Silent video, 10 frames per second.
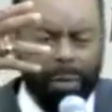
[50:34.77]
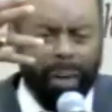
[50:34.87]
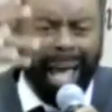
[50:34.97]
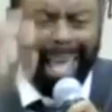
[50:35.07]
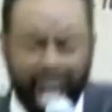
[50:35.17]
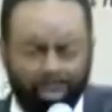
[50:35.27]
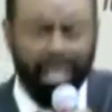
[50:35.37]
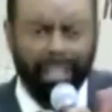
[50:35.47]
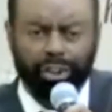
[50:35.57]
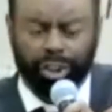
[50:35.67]
my health
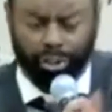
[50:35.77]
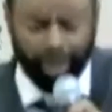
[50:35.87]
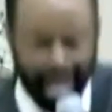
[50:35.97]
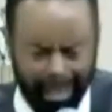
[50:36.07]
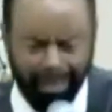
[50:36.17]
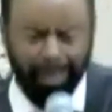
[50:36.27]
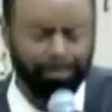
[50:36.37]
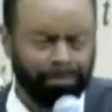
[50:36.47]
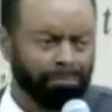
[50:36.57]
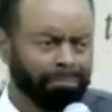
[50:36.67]
and strength.
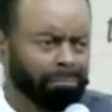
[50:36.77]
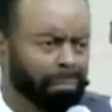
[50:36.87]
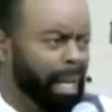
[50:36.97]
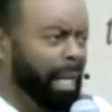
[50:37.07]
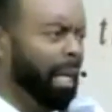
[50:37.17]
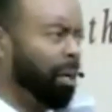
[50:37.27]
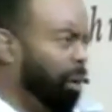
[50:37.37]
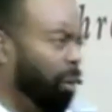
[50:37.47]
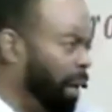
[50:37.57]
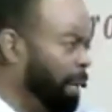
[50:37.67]
Hey,
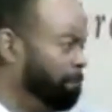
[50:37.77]
glory.